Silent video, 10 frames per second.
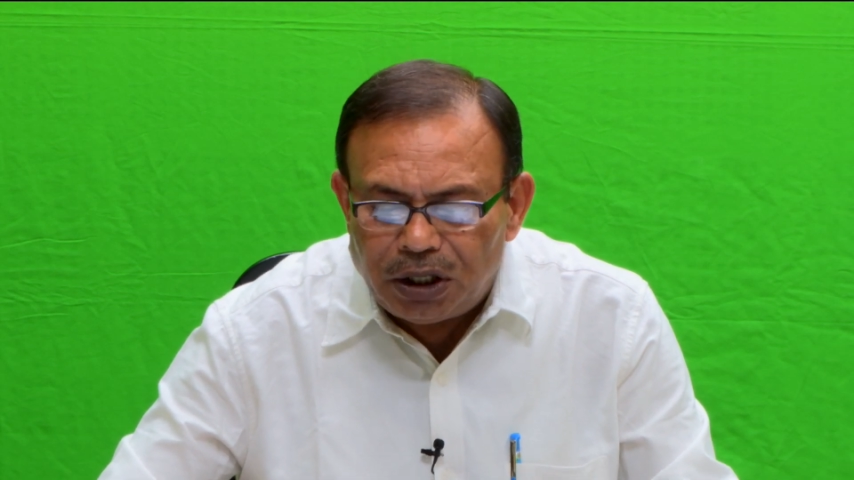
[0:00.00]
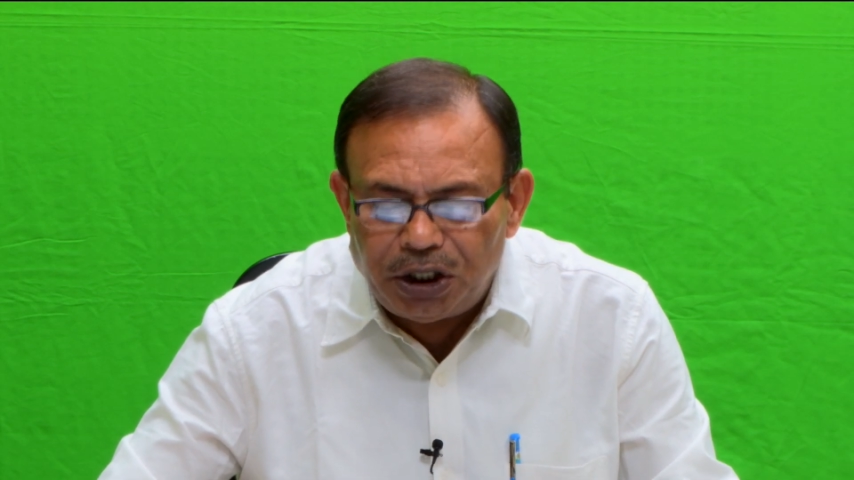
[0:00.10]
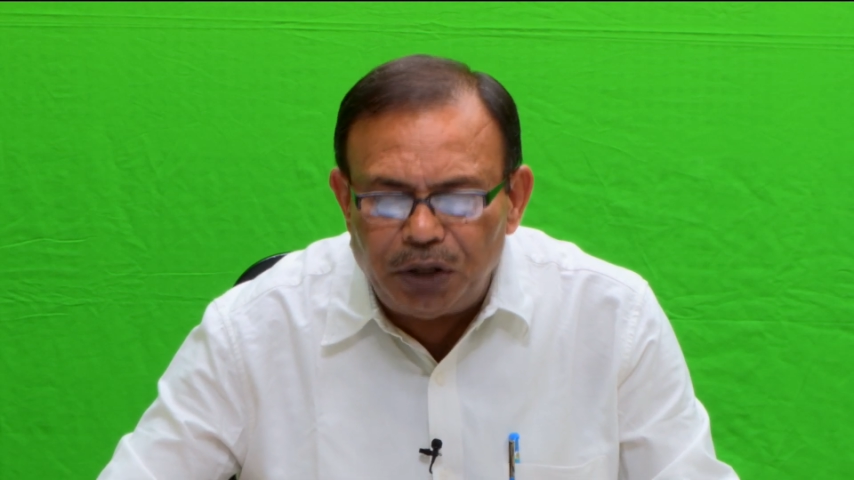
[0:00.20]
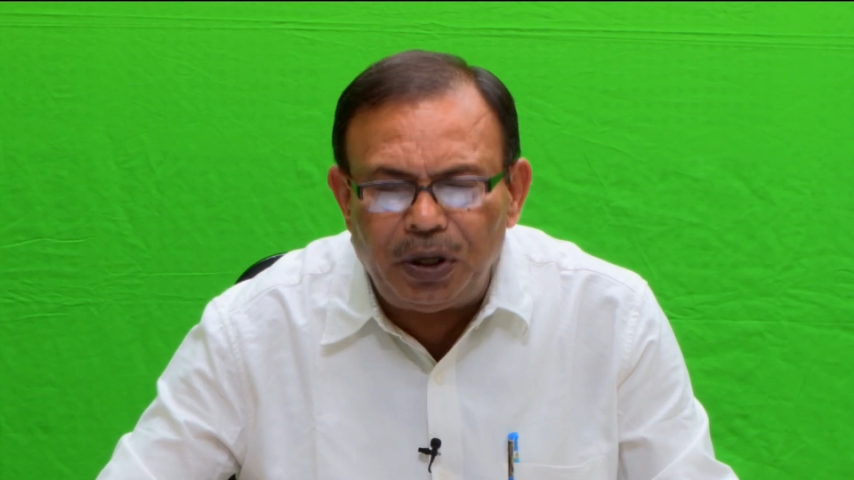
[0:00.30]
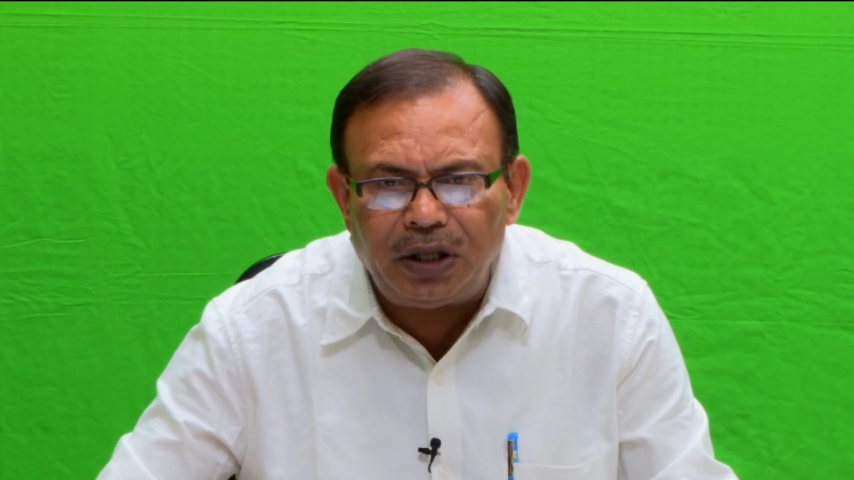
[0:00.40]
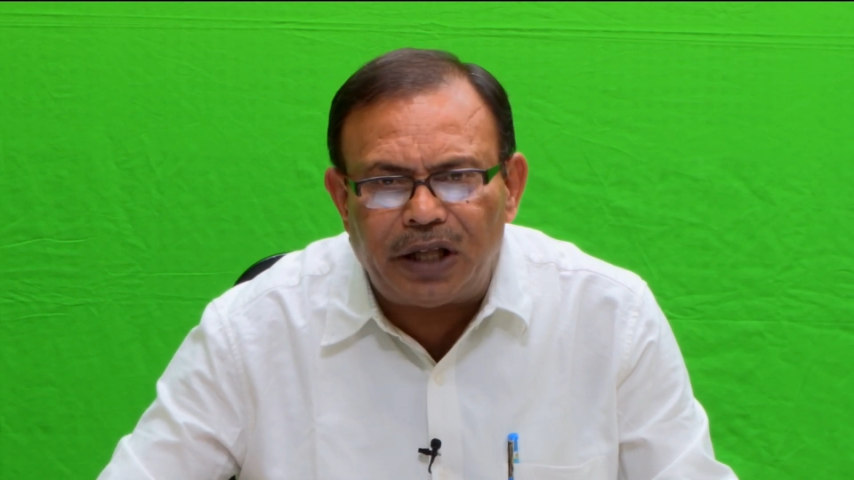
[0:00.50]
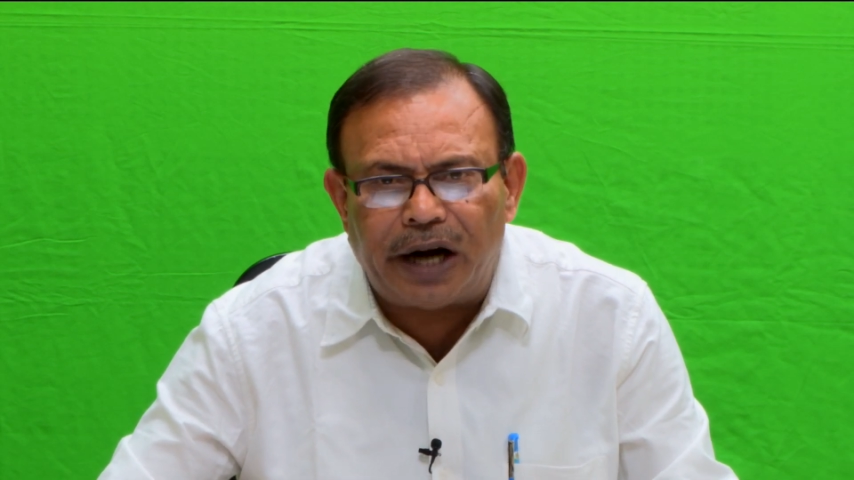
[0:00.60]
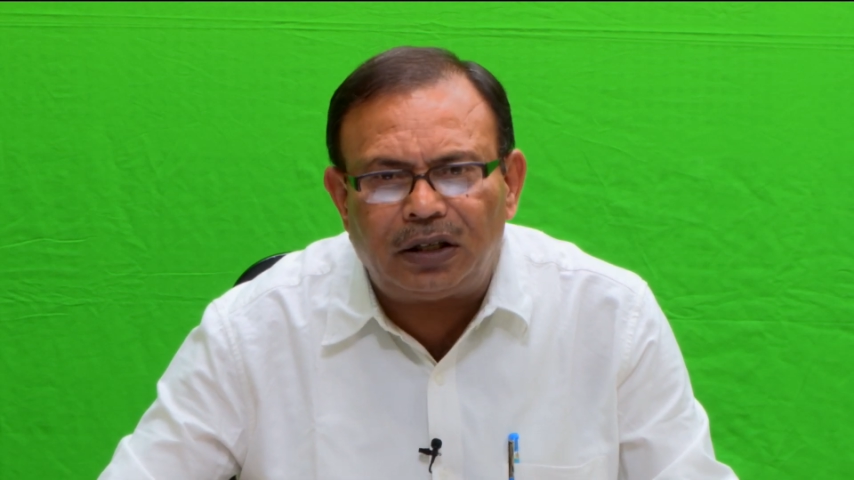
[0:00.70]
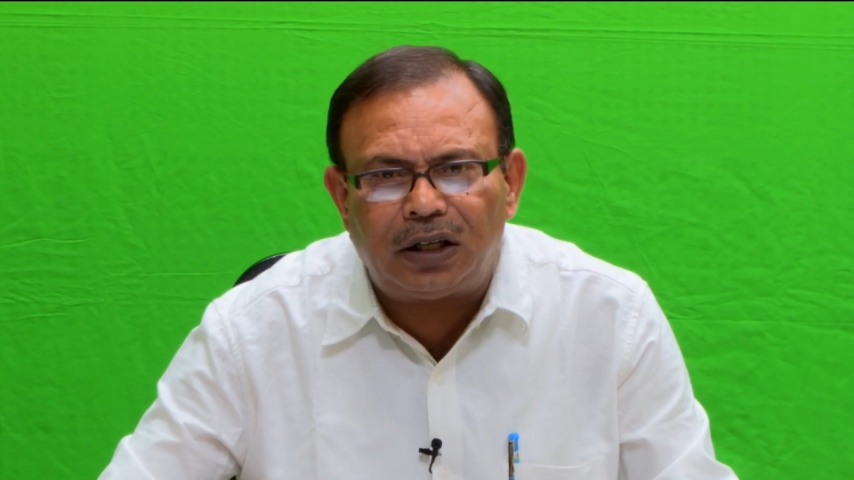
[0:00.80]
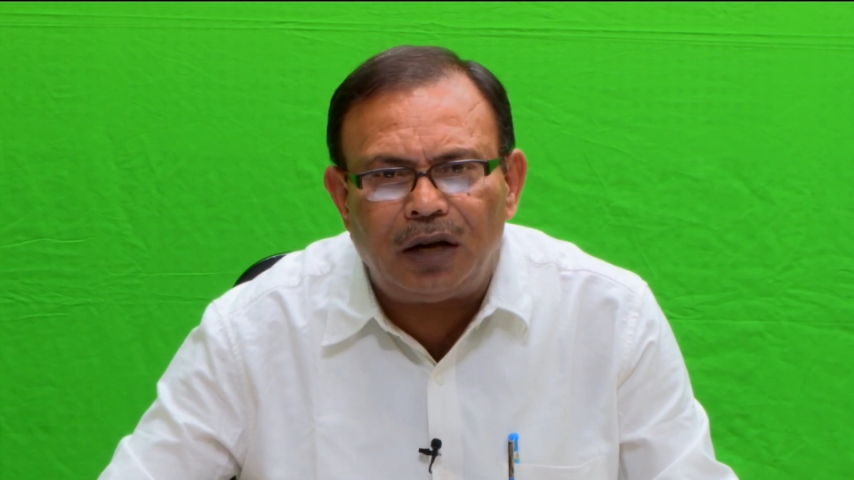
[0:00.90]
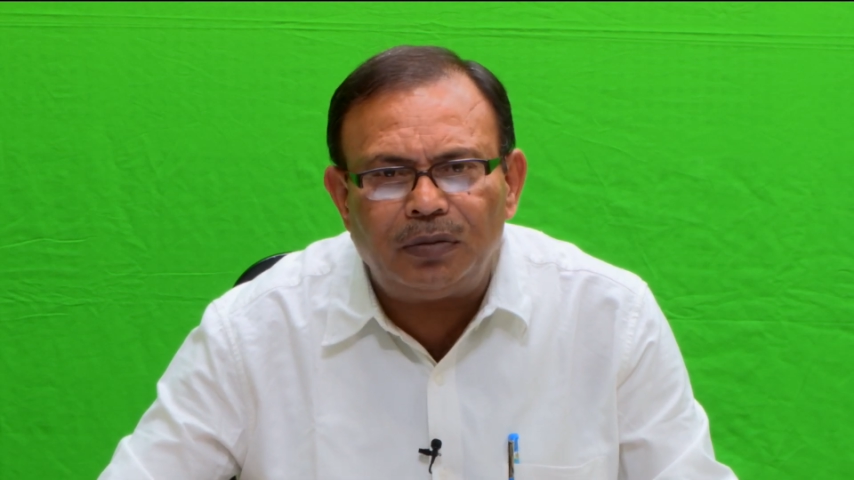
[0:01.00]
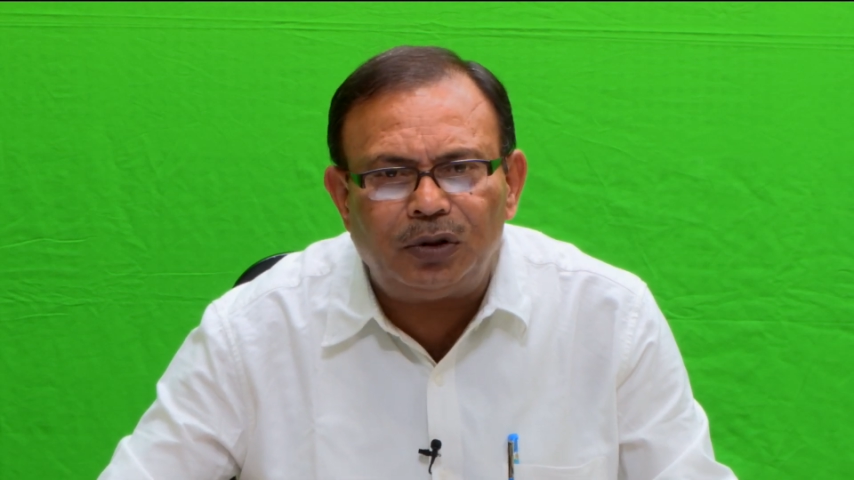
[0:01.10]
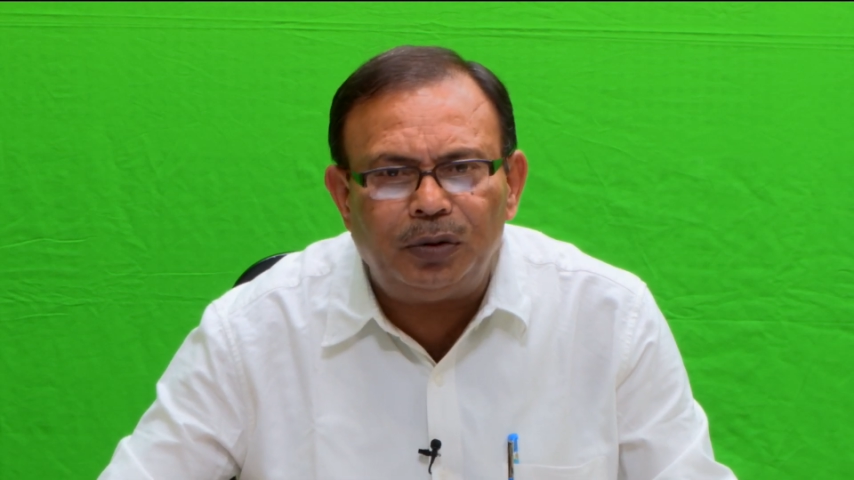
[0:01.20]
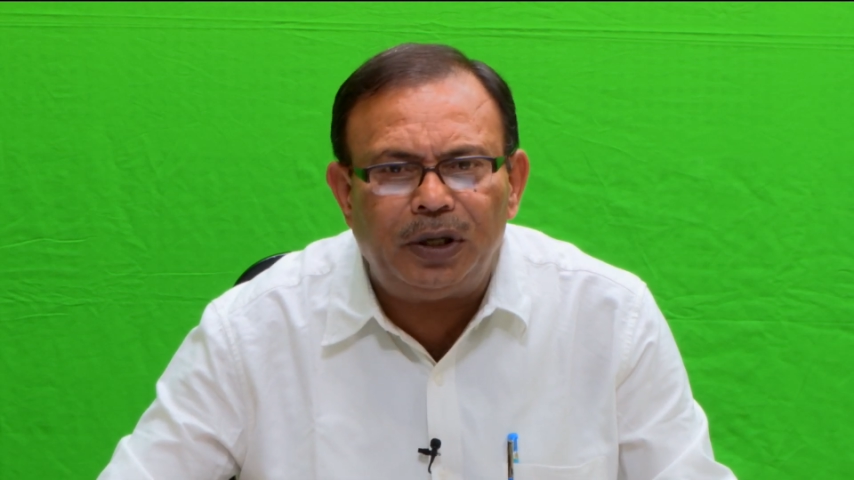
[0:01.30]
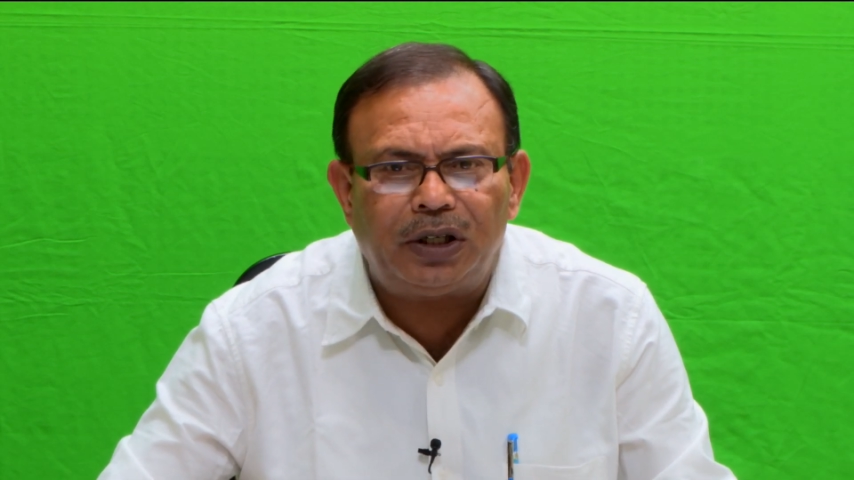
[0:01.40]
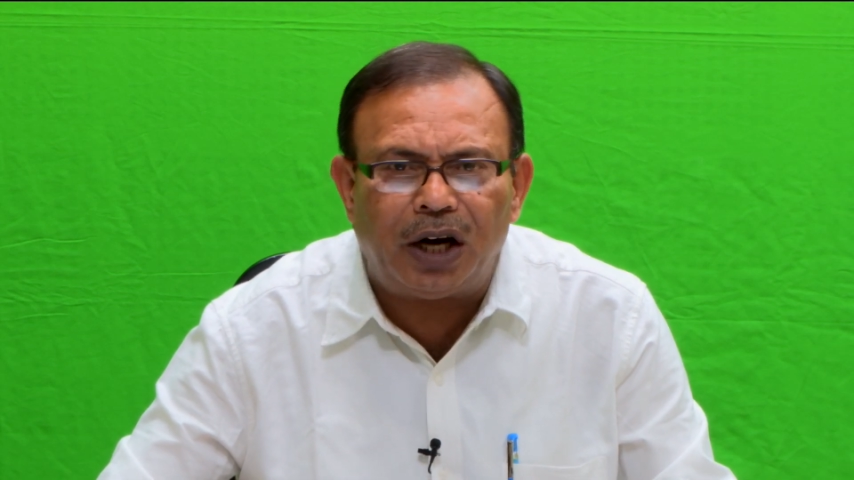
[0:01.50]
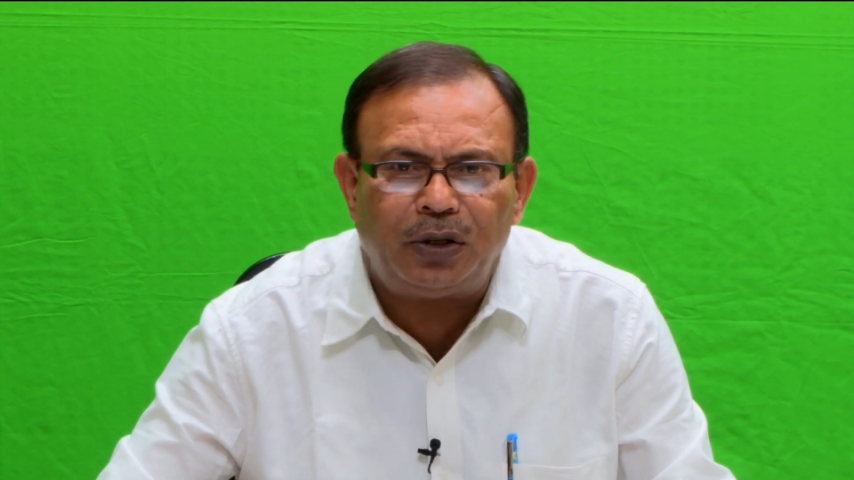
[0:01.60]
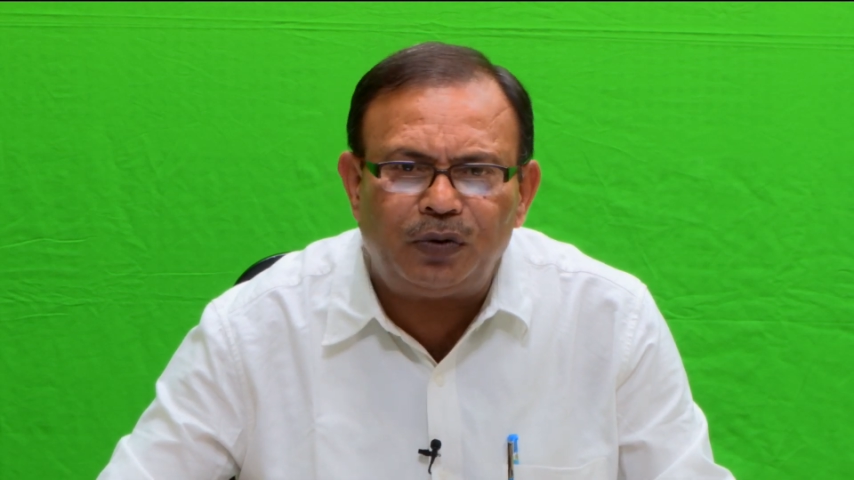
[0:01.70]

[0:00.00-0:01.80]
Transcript: during that time we will try